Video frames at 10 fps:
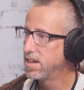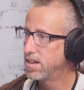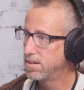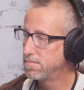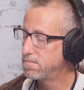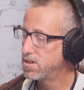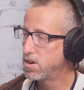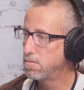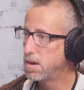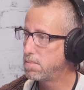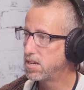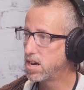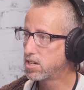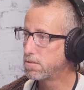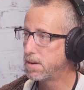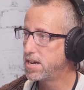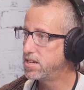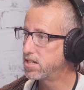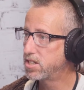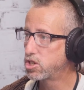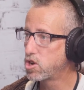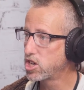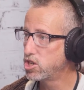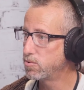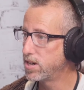And, you know, maybe Dr. Biden is the structured one.